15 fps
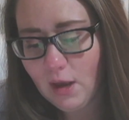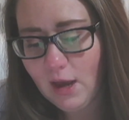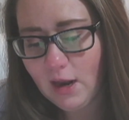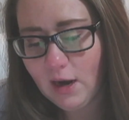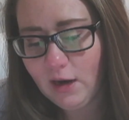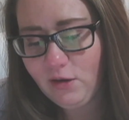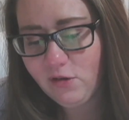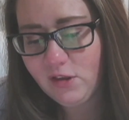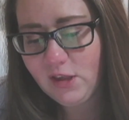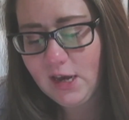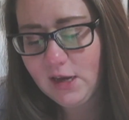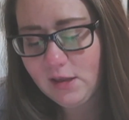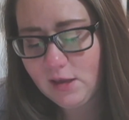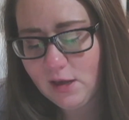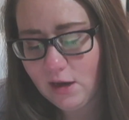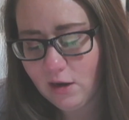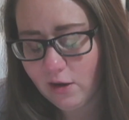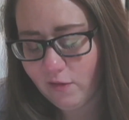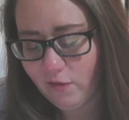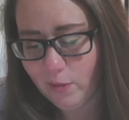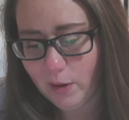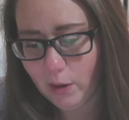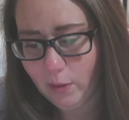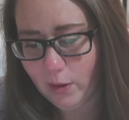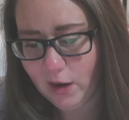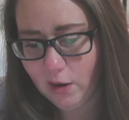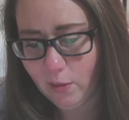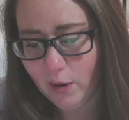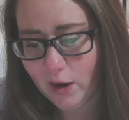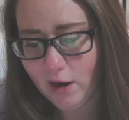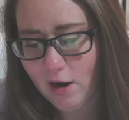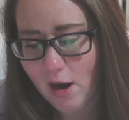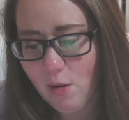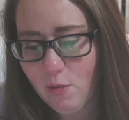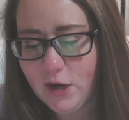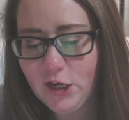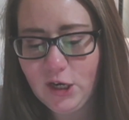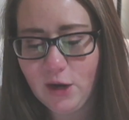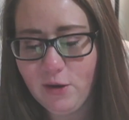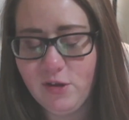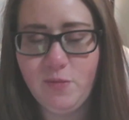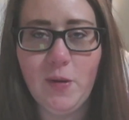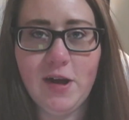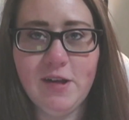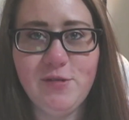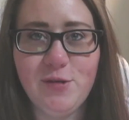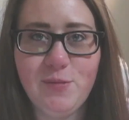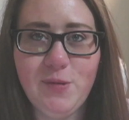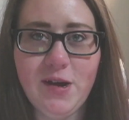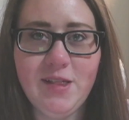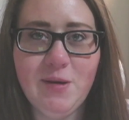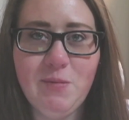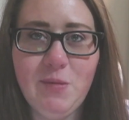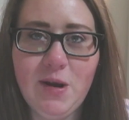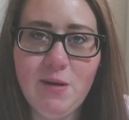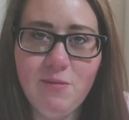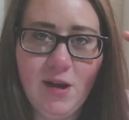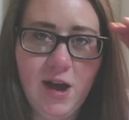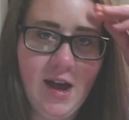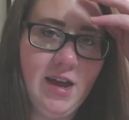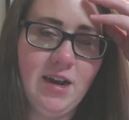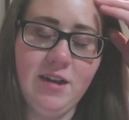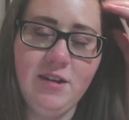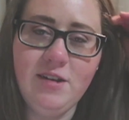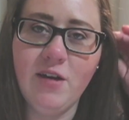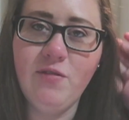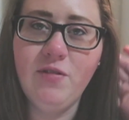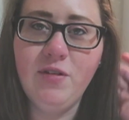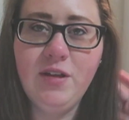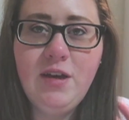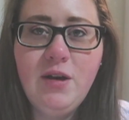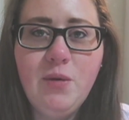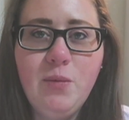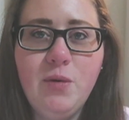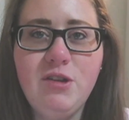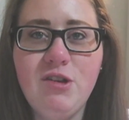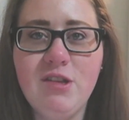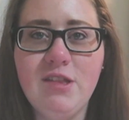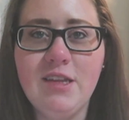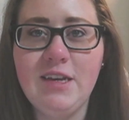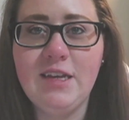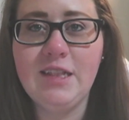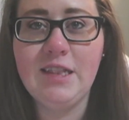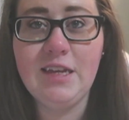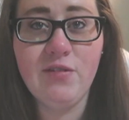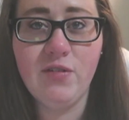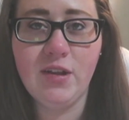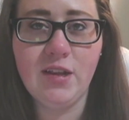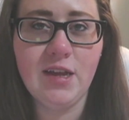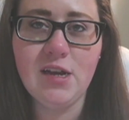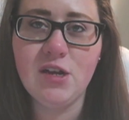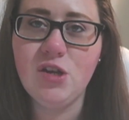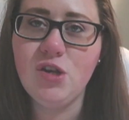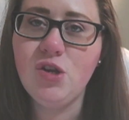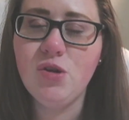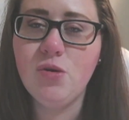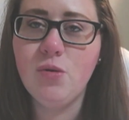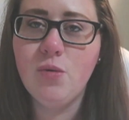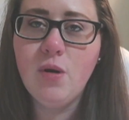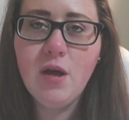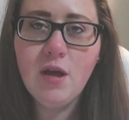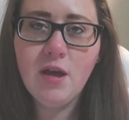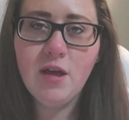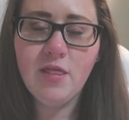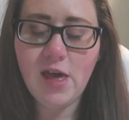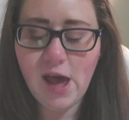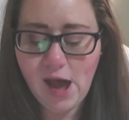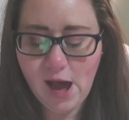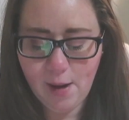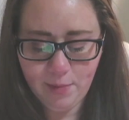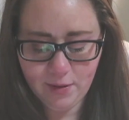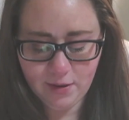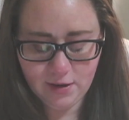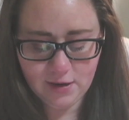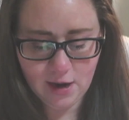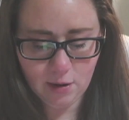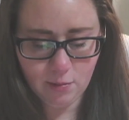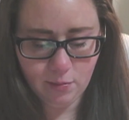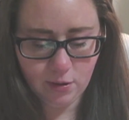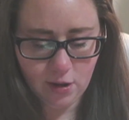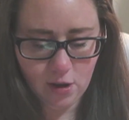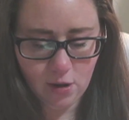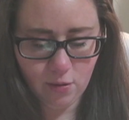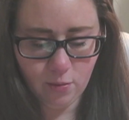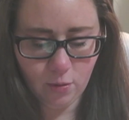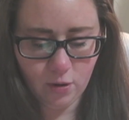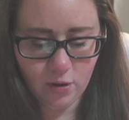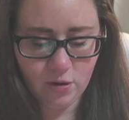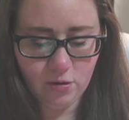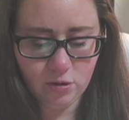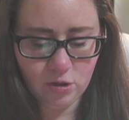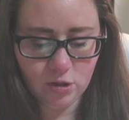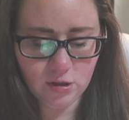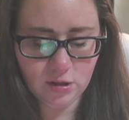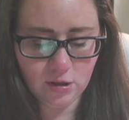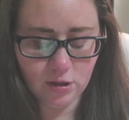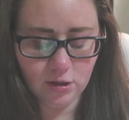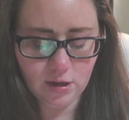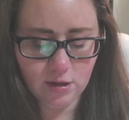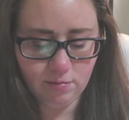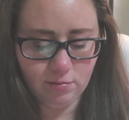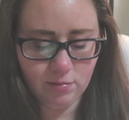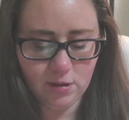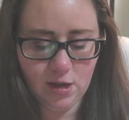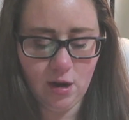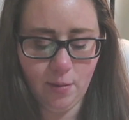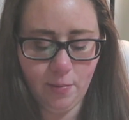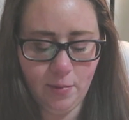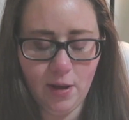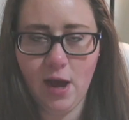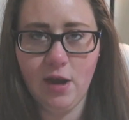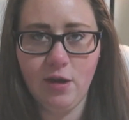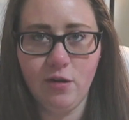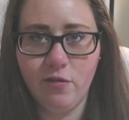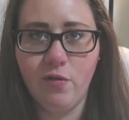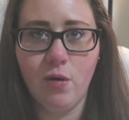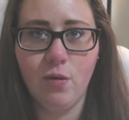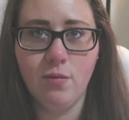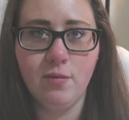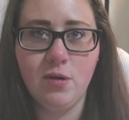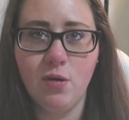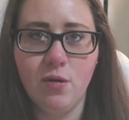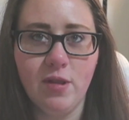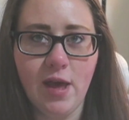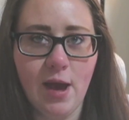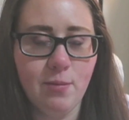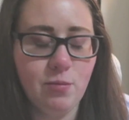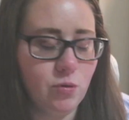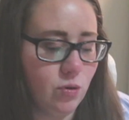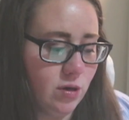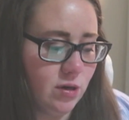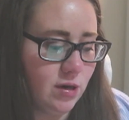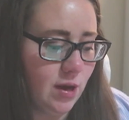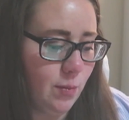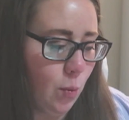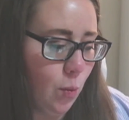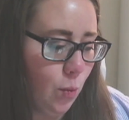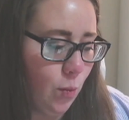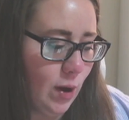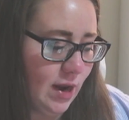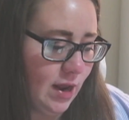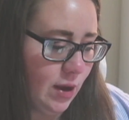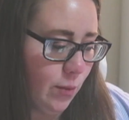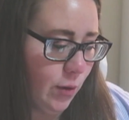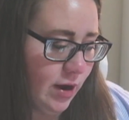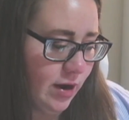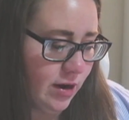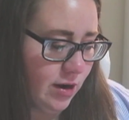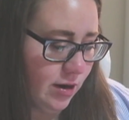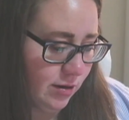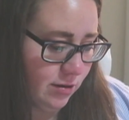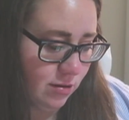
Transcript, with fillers: And I just can't say enough about Wedding Wire. I wish I was sponsored by them, but I'm not. And I definitely will just like leave a link to the app down below. Or you can just look it up on your phone. Go to the app store and type Wedding Wire.